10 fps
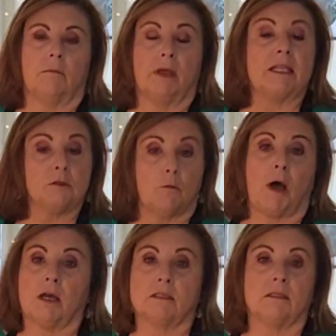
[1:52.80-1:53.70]
pencil
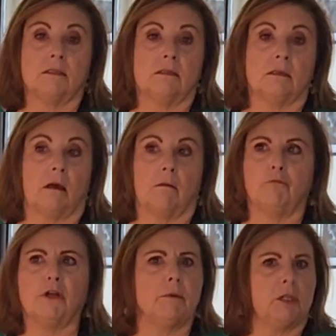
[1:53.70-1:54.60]
boxes
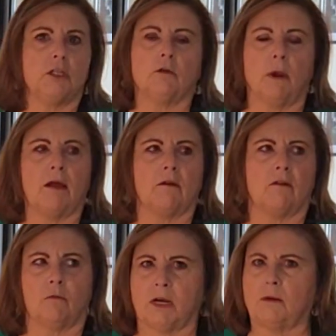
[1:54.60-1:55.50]
pretty much year round,
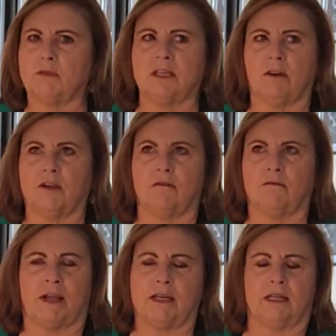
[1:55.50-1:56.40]
although when I was there, I couldn't
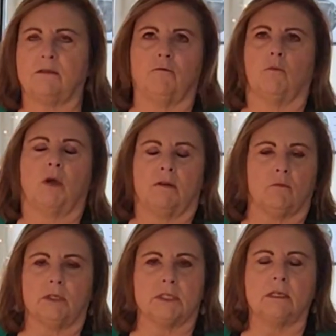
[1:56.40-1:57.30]
find any for whatever
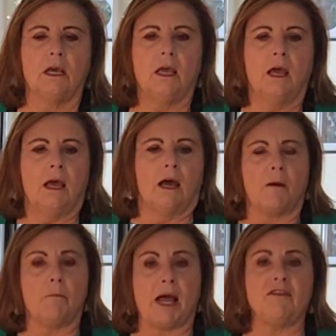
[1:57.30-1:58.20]
reason.
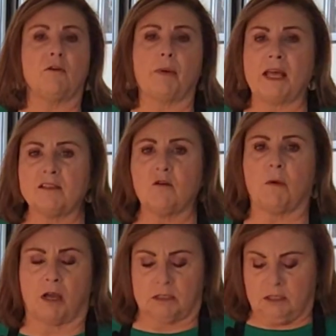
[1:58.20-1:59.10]
But their pencil
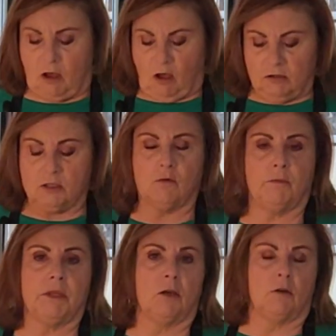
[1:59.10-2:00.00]
boxes also would
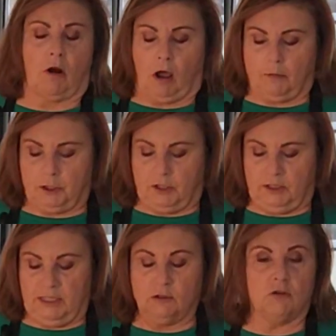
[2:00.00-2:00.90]
be a good option.
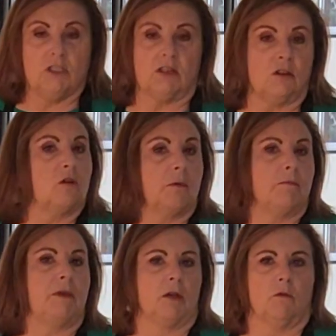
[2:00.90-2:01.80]
These are just a little
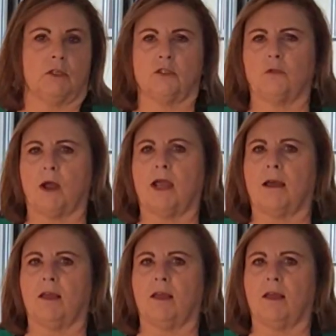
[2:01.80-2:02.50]
bit bigger, which is why I